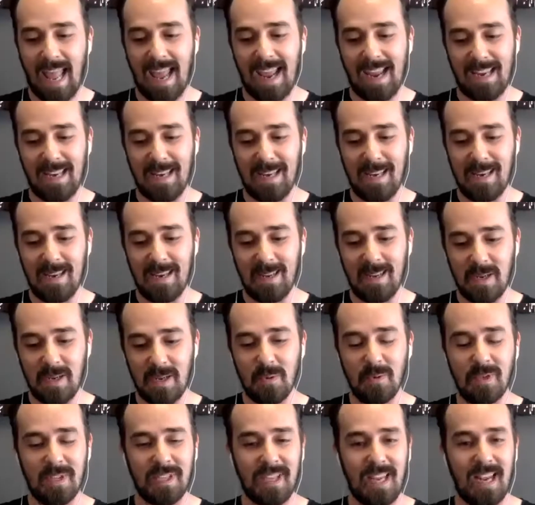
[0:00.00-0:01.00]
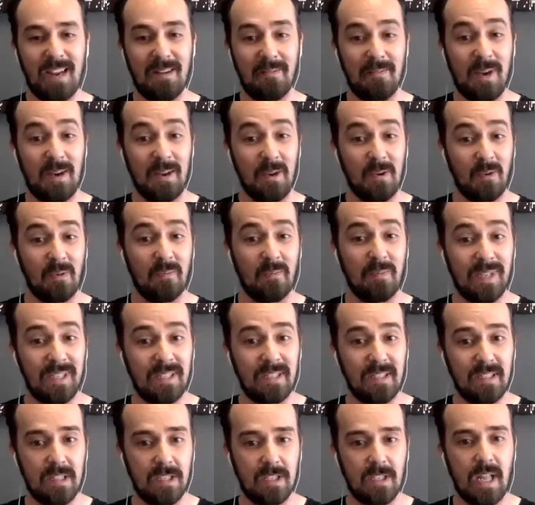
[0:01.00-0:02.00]
can you say about your
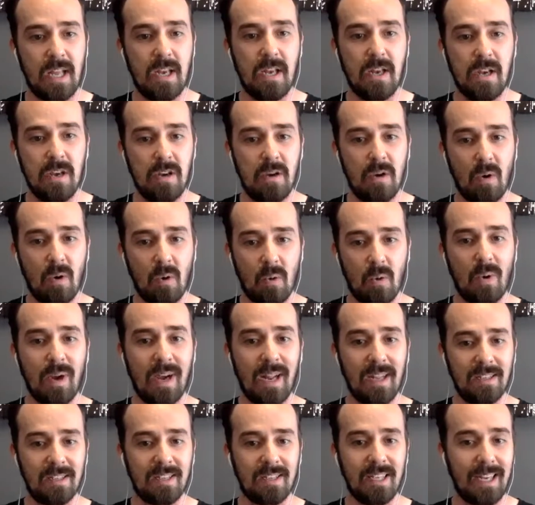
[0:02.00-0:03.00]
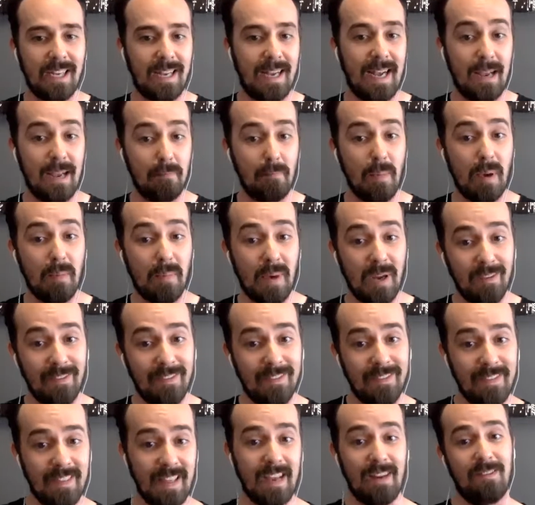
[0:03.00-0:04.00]
business that no one else can claim about
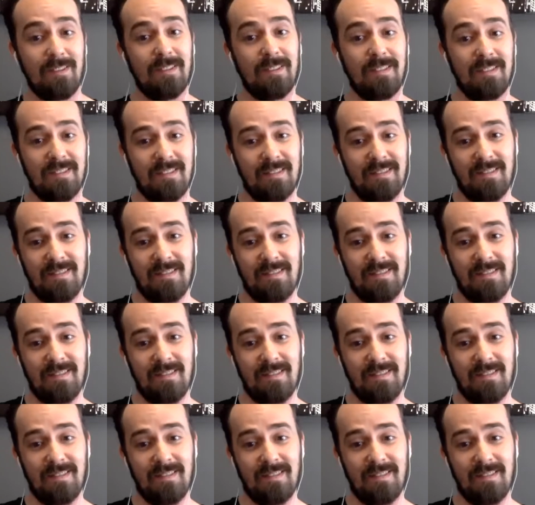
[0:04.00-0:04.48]
theirs?